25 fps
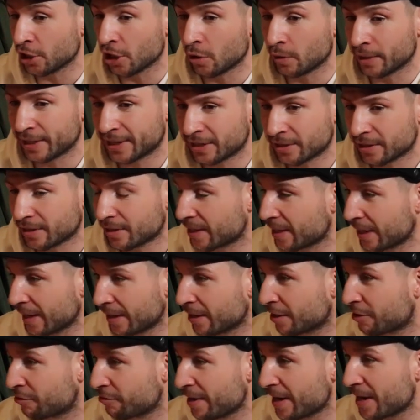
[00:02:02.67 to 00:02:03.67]
You know, he
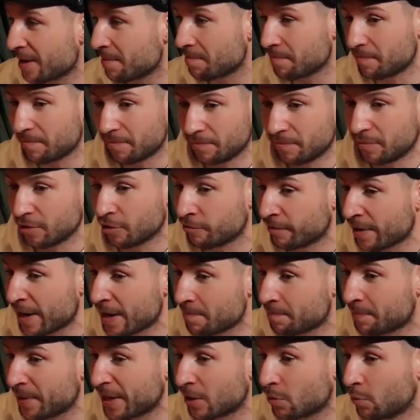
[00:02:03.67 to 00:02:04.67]
had a great,
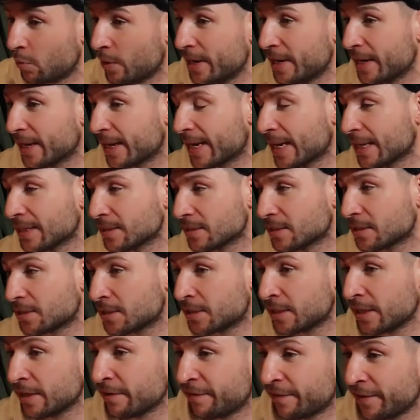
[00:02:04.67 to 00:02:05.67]
great big win
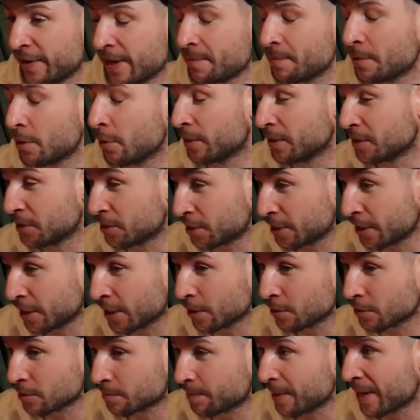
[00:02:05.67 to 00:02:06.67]
against Teofimo in
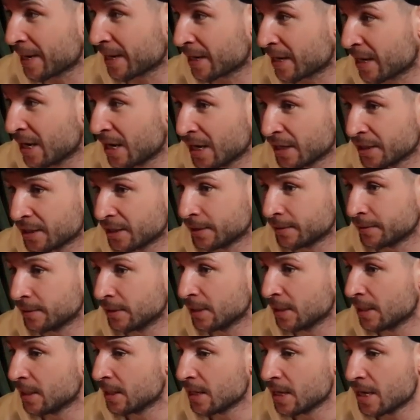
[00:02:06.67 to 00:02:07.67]
Teo's back garden.
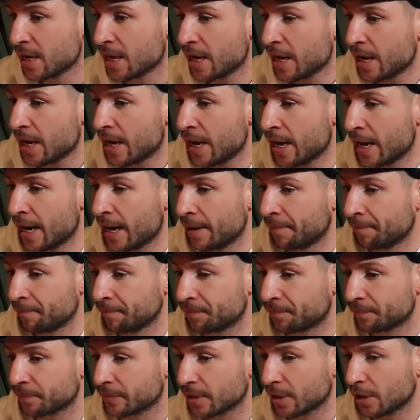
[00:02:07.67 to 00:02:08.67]
Um,
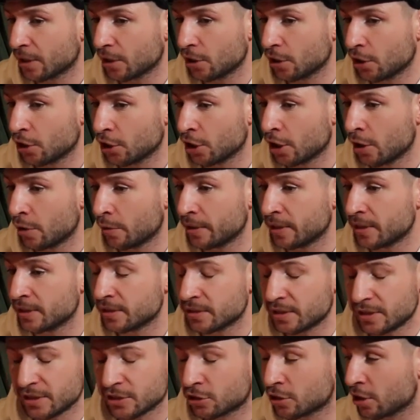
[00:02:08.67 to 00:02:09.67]
you know, and
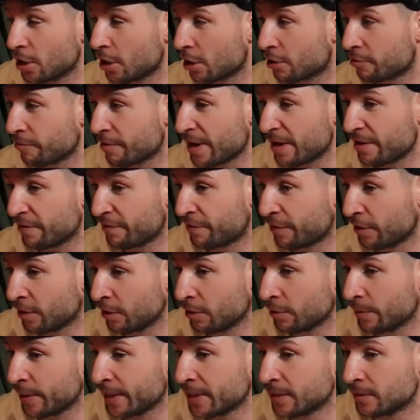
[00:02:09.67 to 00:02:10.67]
he's, he's got a great
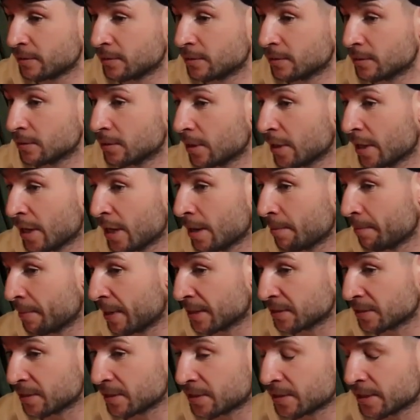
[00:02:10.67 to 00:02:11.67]
following. Um,
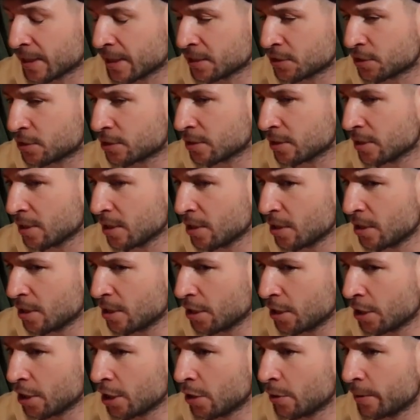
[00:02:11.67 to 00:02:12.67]
as he says,
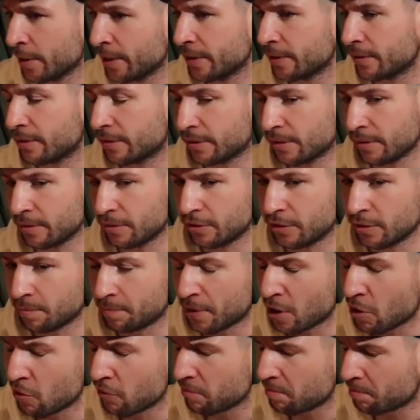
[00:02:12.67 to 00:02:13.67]
you know, it, the the
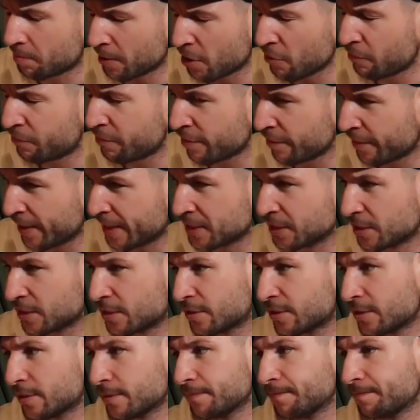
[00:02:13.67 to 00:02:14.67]
both both
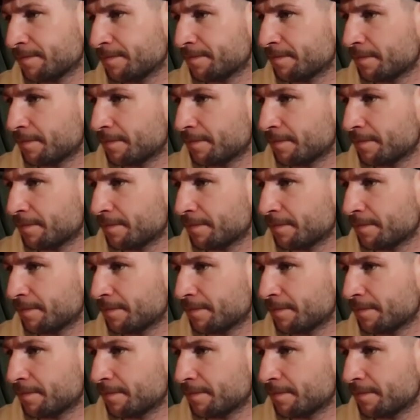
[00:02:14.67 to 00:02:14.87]
events